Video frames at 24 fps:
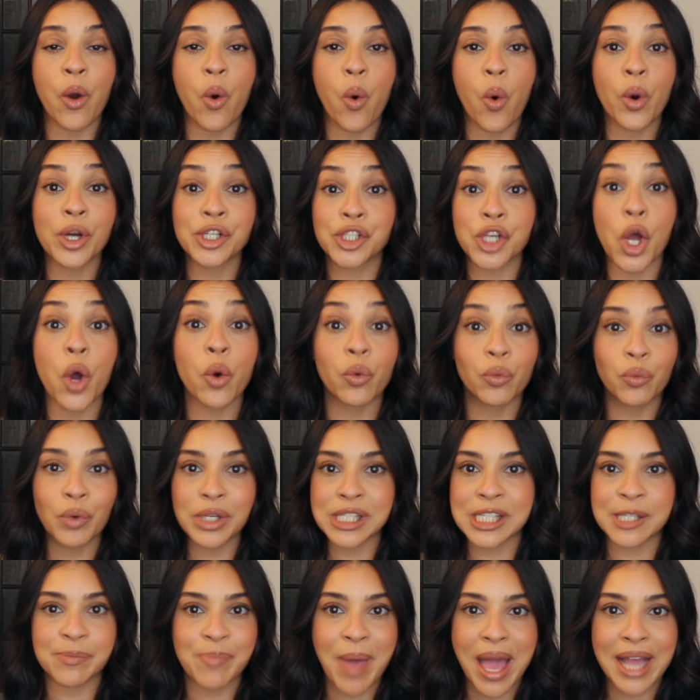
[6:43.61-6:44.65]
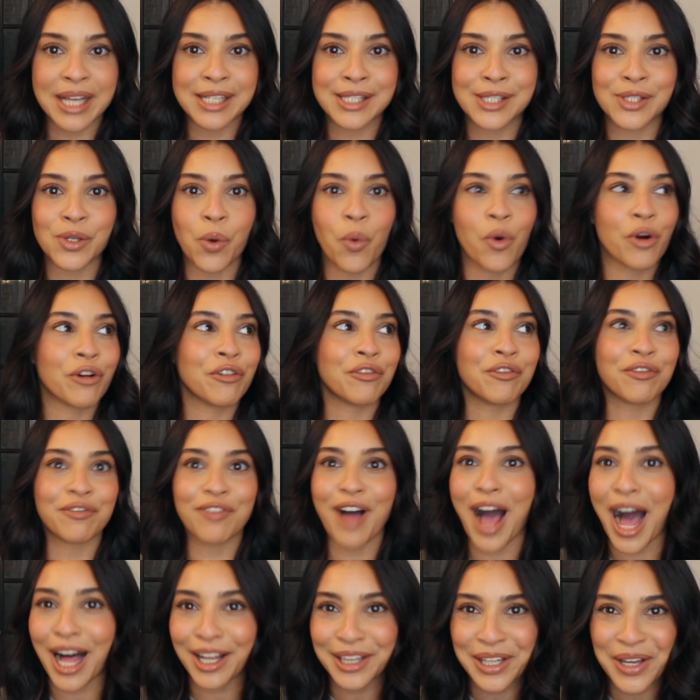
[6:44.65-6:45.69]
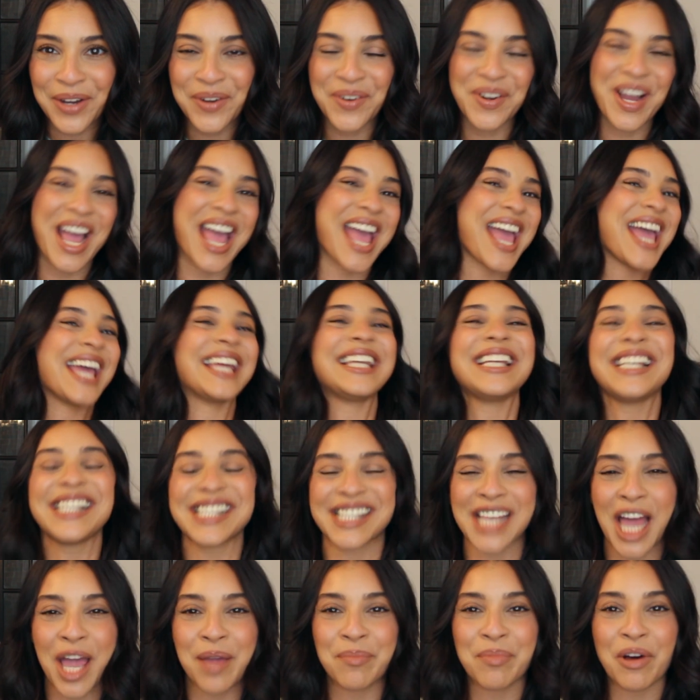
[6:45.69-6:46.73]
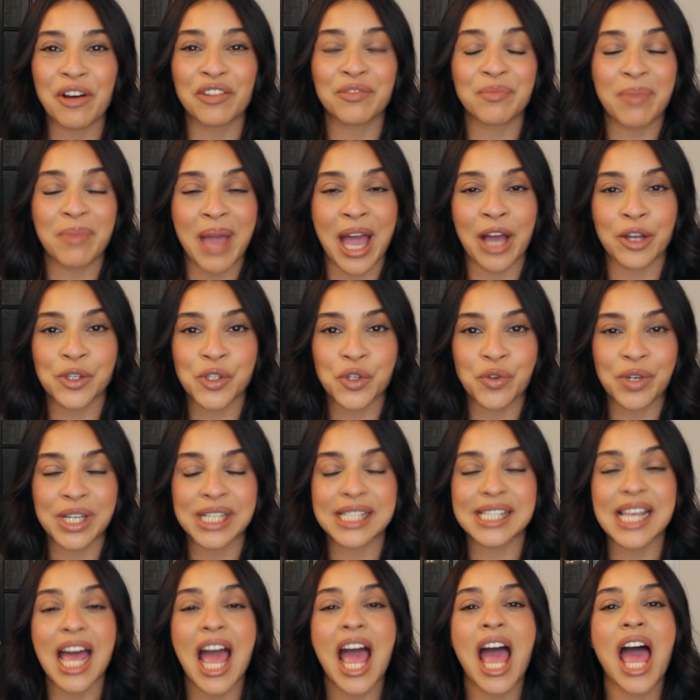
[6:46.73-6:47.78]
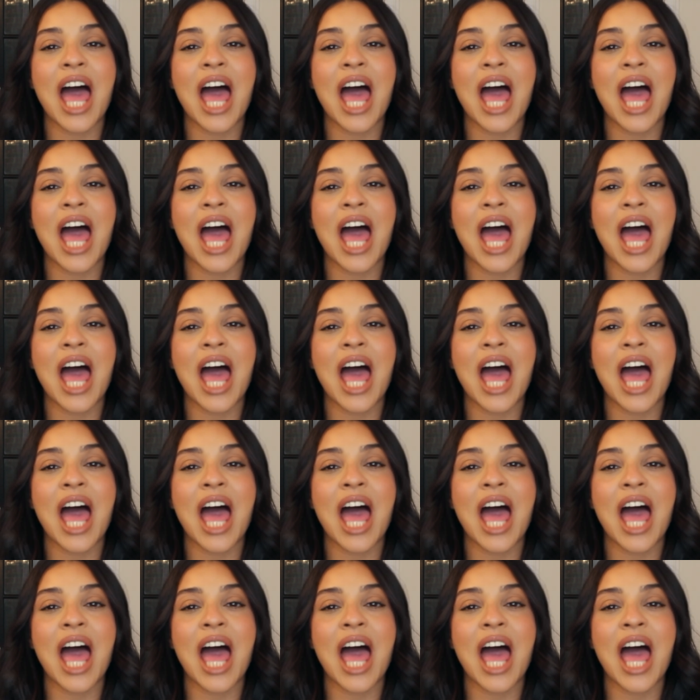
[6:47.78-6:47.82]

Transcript: or don't respect or follow any type of boundaries.